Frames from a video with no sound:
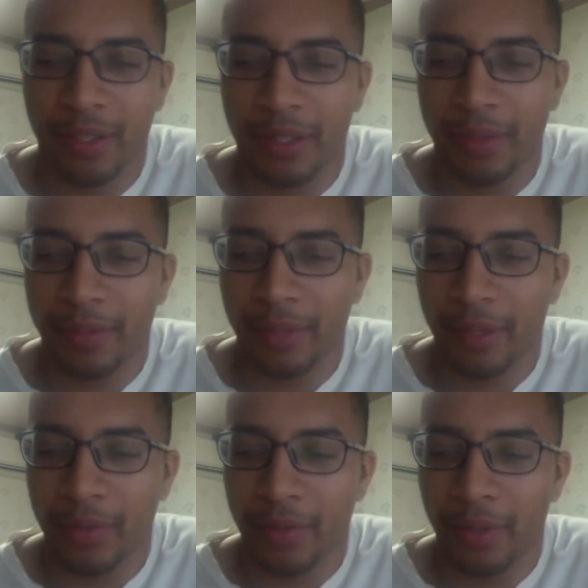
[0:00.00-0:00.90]
I
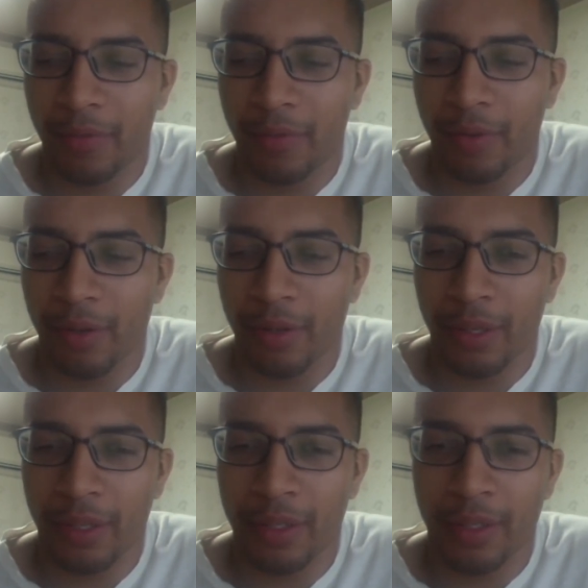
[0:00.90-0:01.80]
was working for
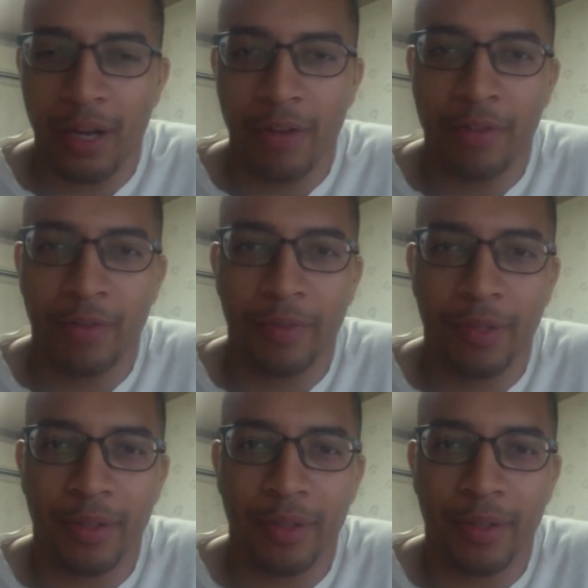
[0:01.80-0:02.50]
a congresswoman,